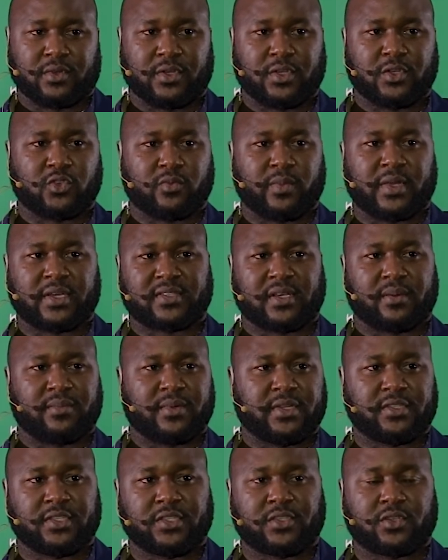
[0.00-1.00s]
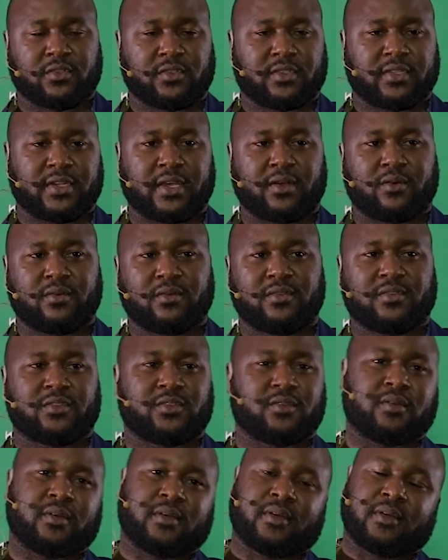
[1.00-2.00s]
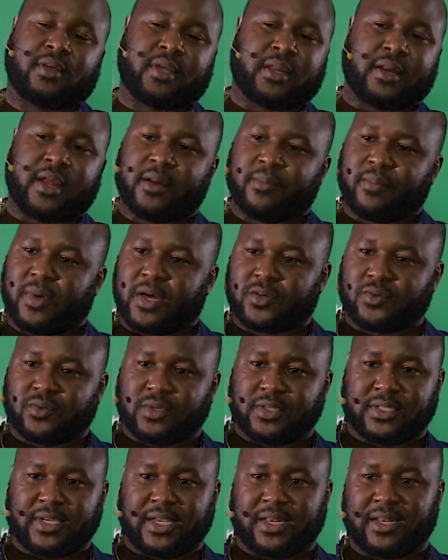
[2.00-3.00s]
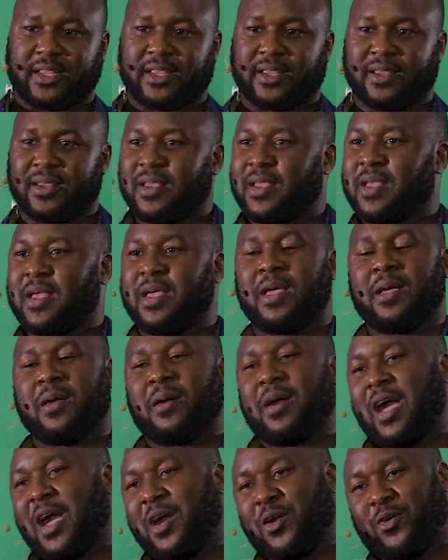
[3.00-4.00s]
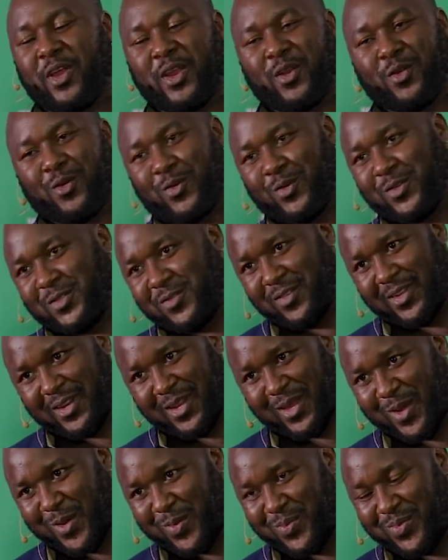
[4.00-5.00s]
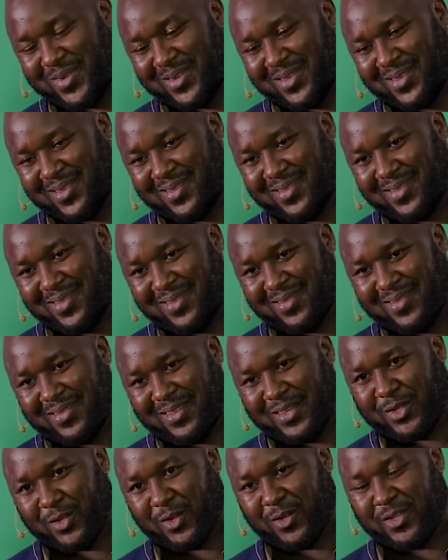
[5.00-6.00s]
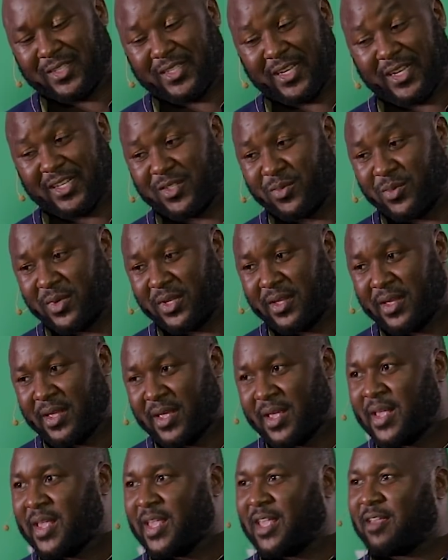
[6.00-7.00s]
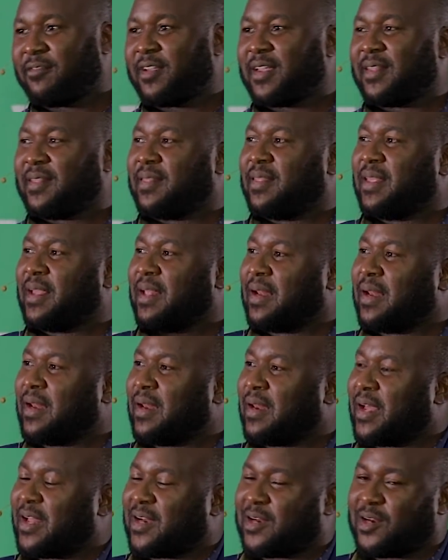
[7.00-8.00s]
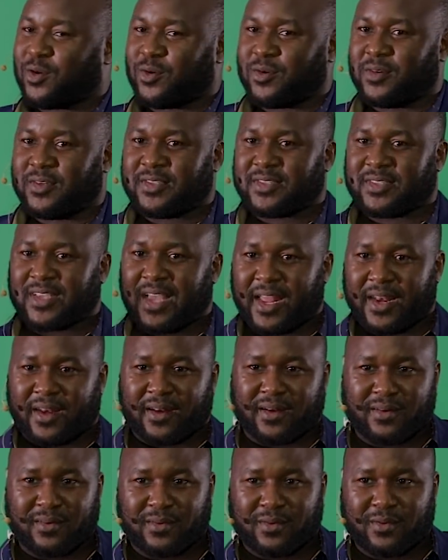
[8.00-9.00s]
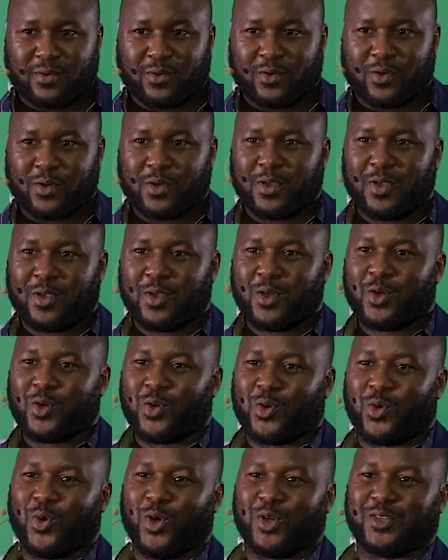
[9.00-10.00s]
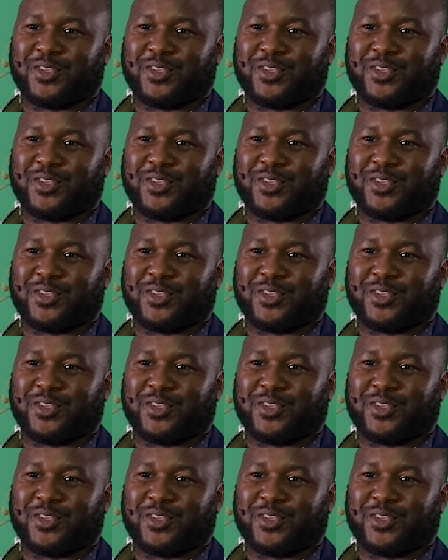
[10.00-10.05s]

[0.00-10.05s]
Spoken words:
We need to make some decisions now. So I ran back to Kitale. Uncle Enoch was very happy. He tells me, even the landlord's son, who